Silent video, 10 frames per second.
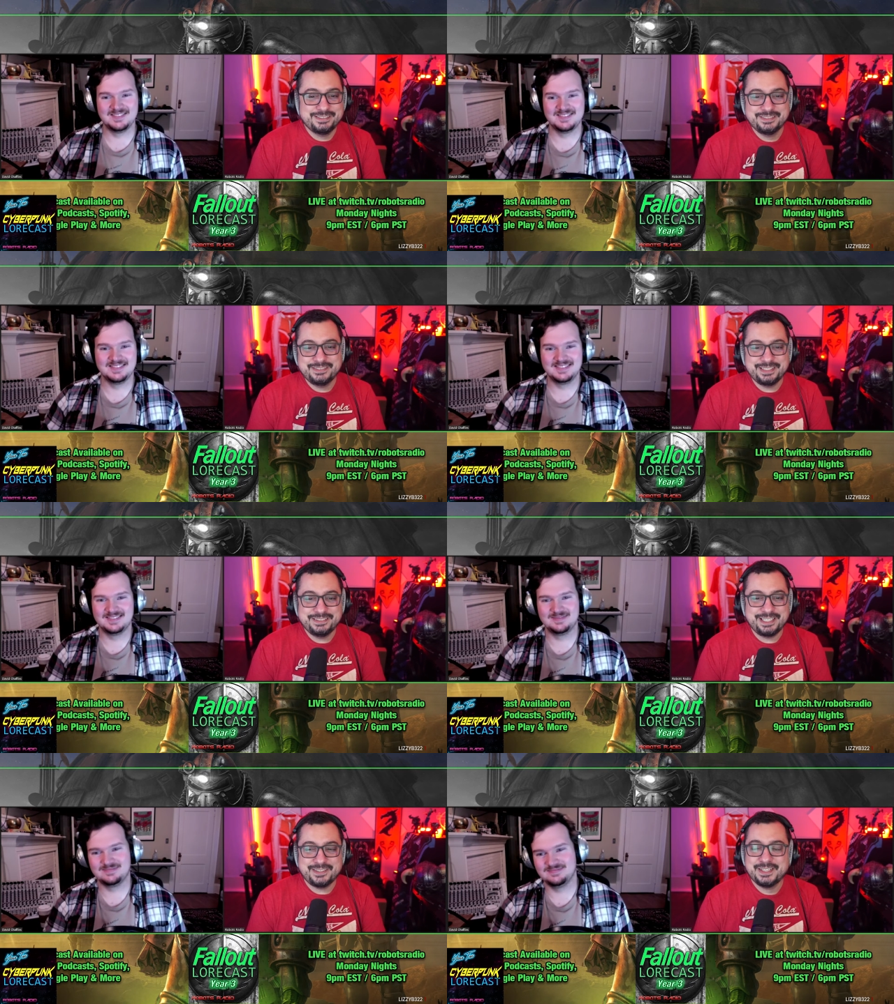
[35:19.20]
Speaker 1: what do we
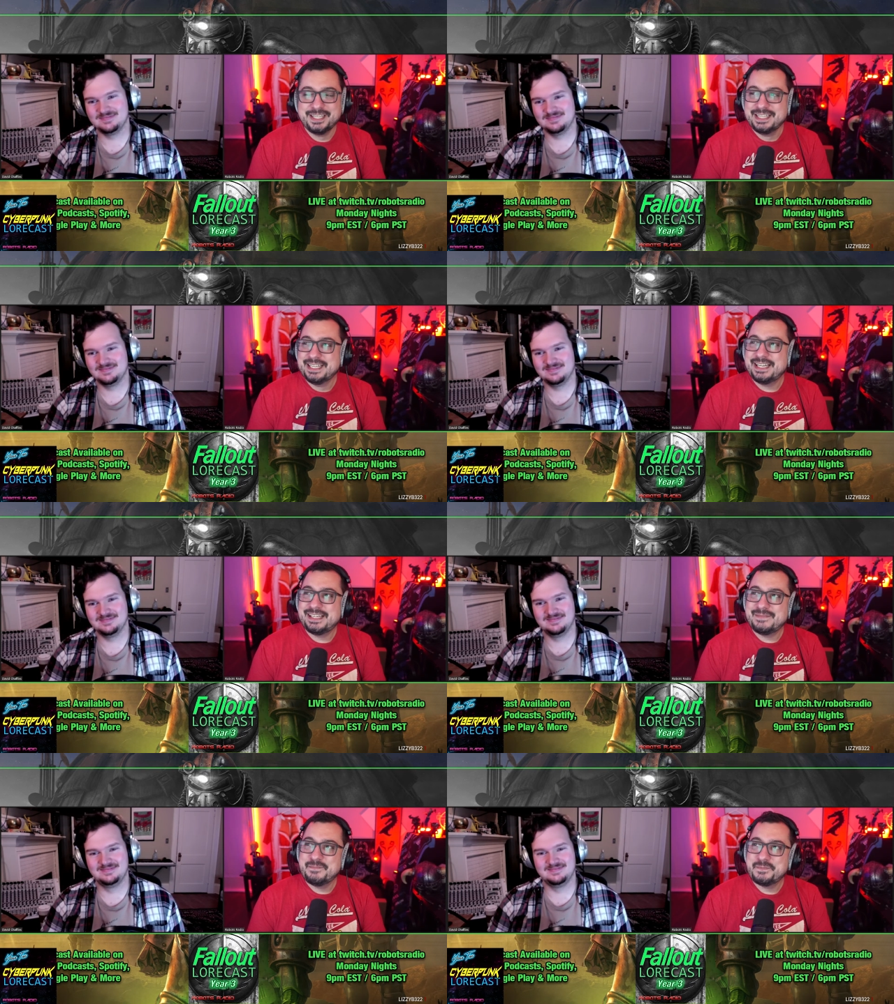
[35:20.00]
do now?
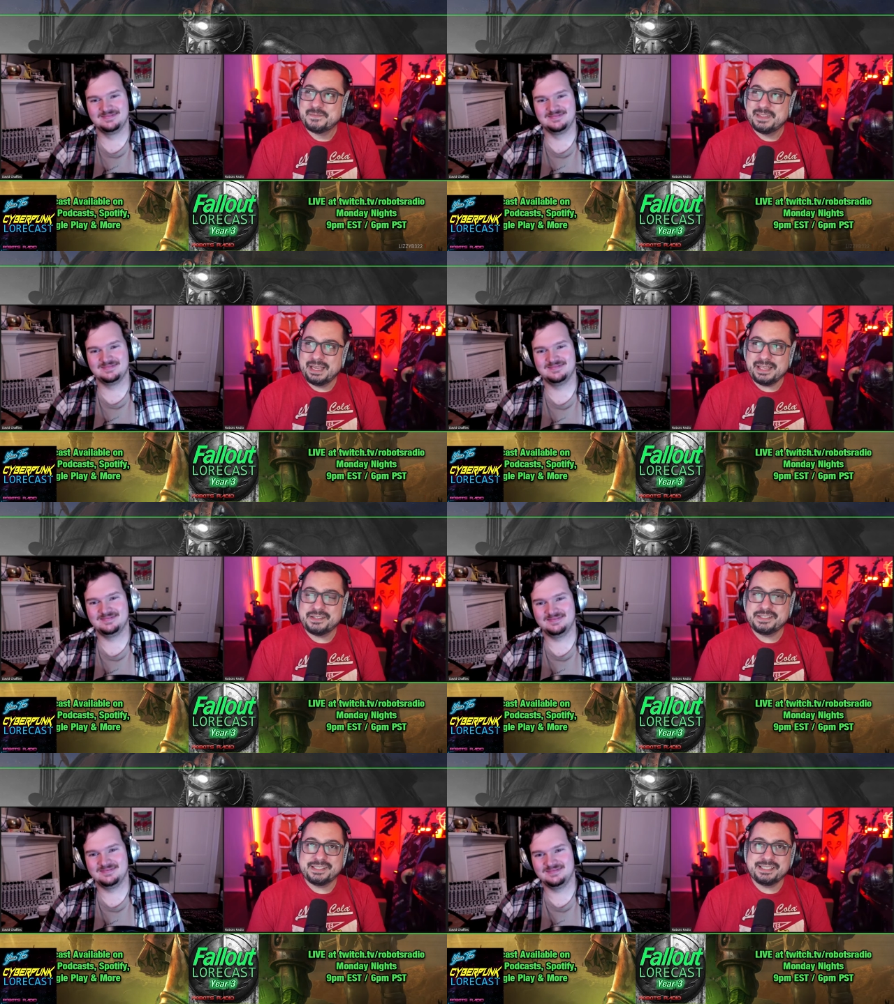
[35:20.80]
Um, uh, yeah,
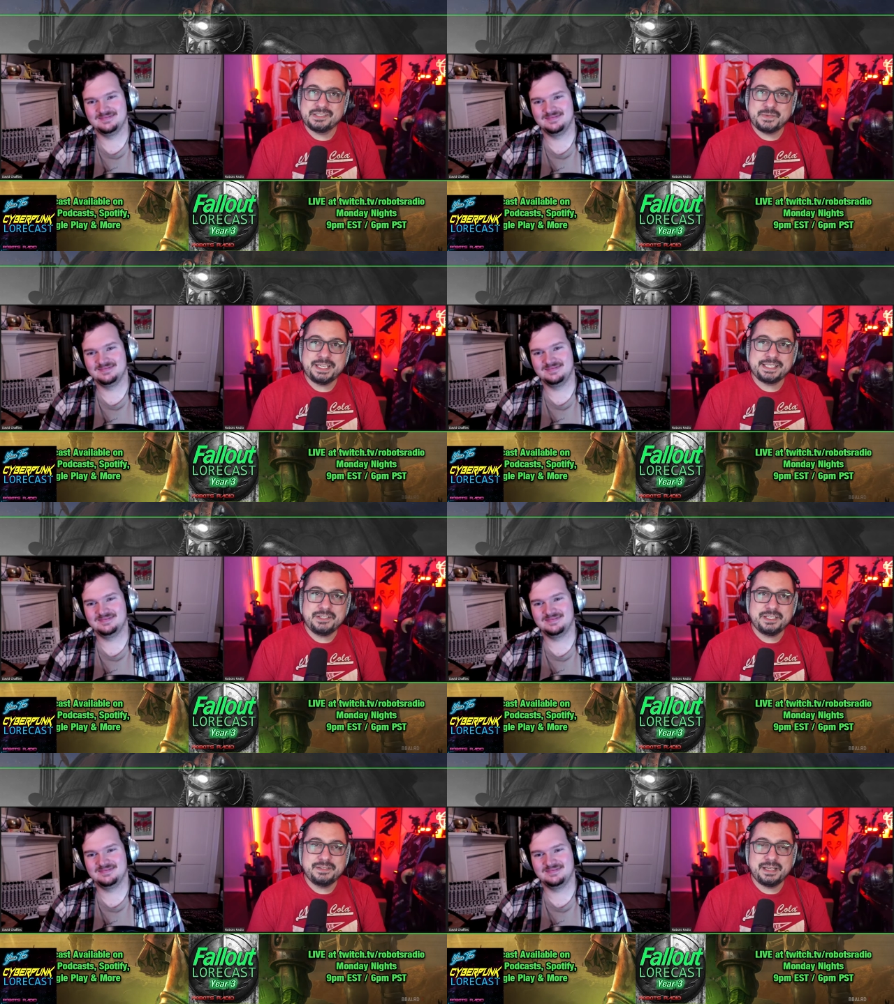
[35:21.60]
there's there's ways that you could.